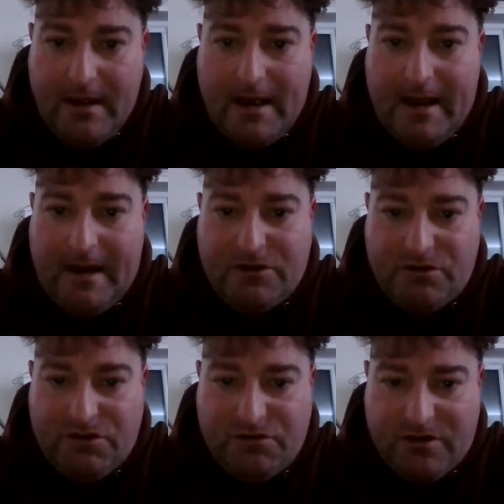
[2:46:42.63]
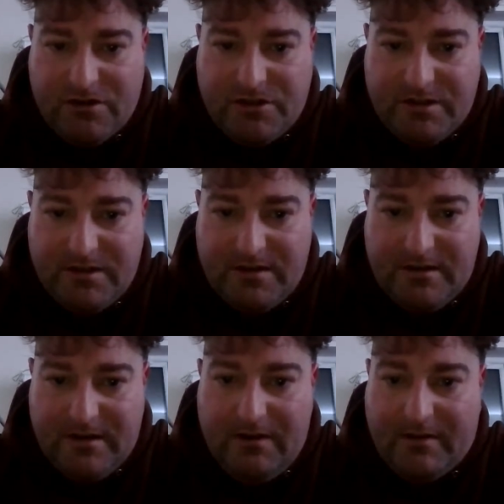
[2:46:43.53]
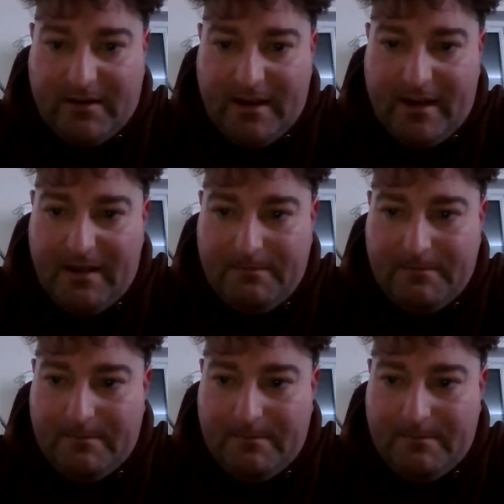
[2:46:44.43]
age restriction. Okay,